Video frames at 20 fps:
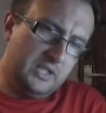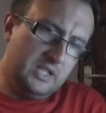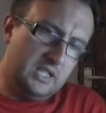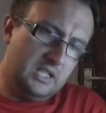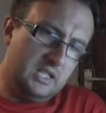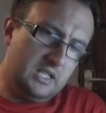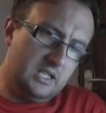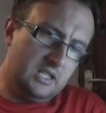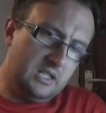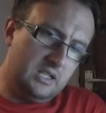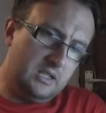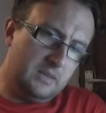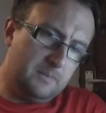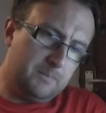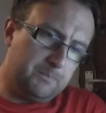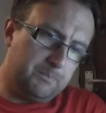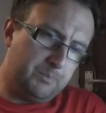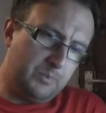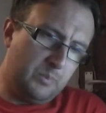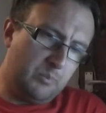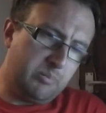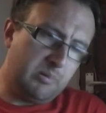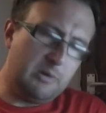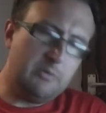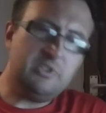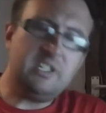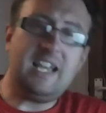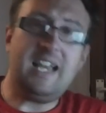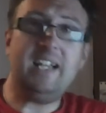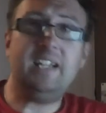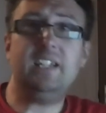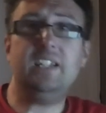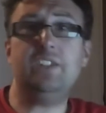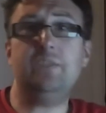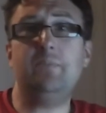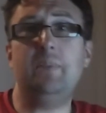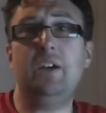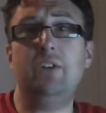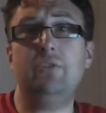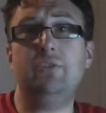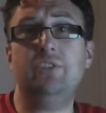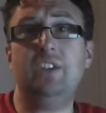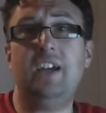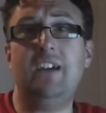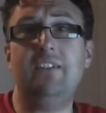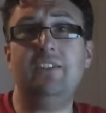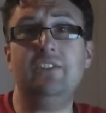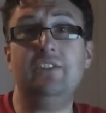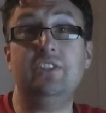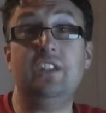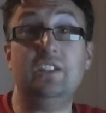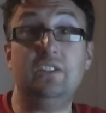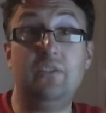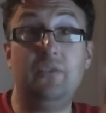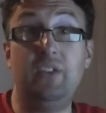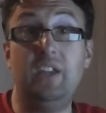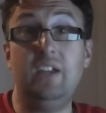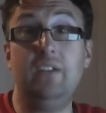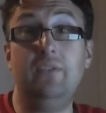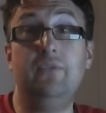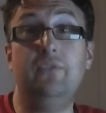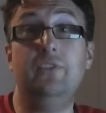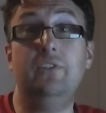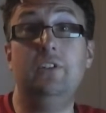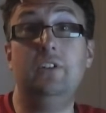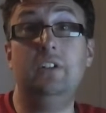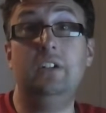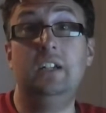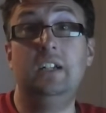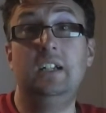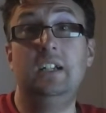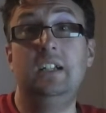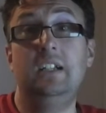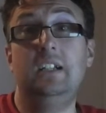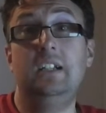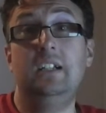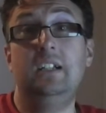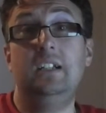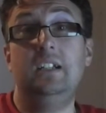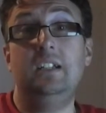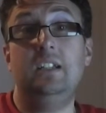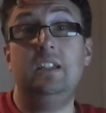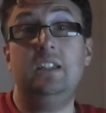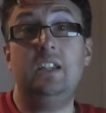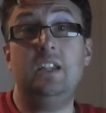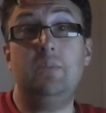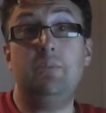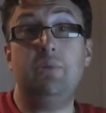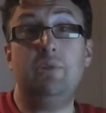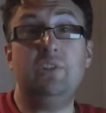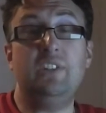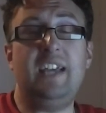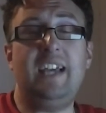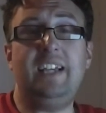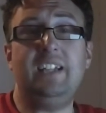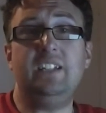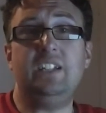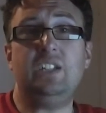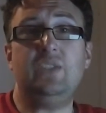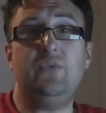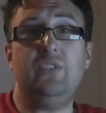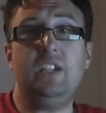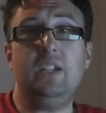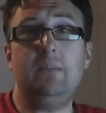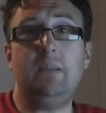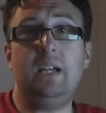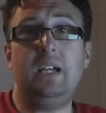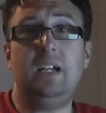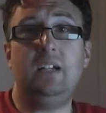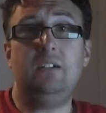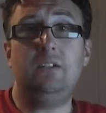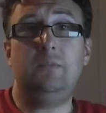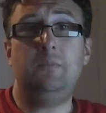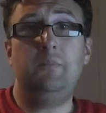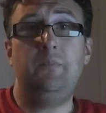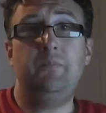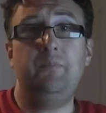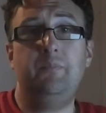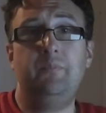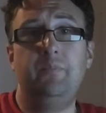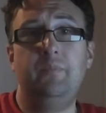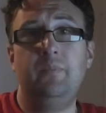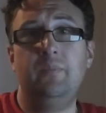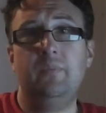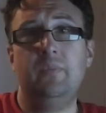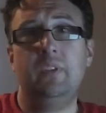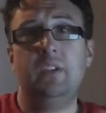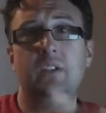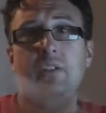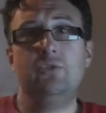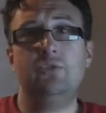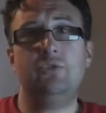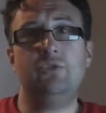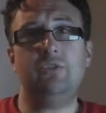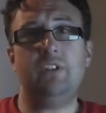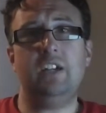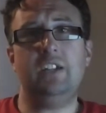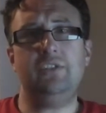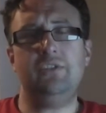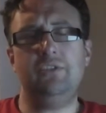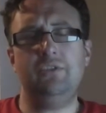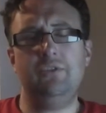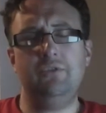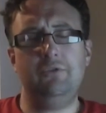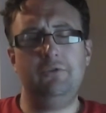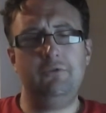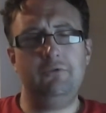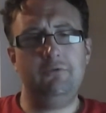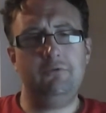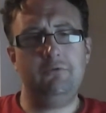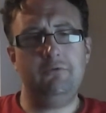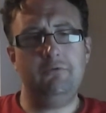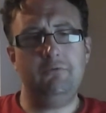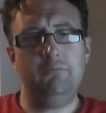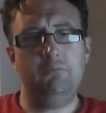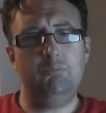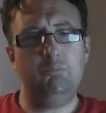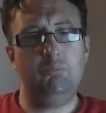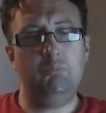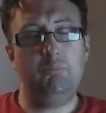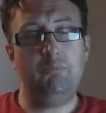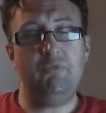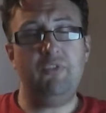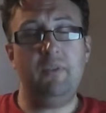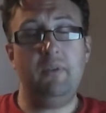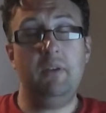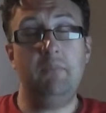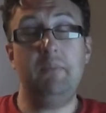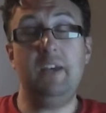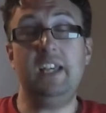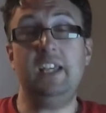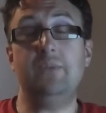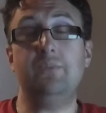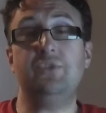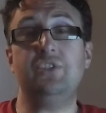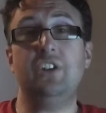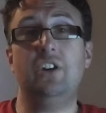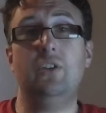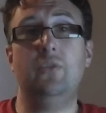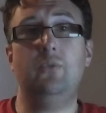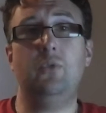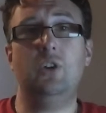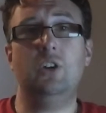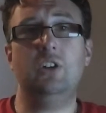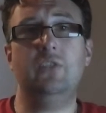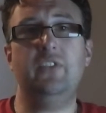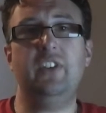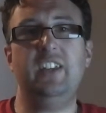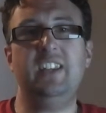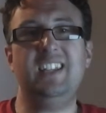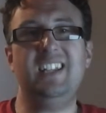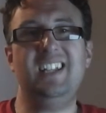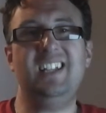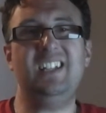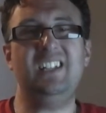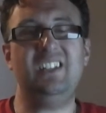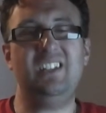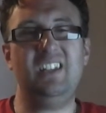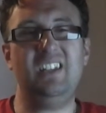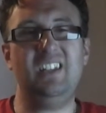the protagonist male characters has a thing for the protagonist female. Tries to make himself worthy. Then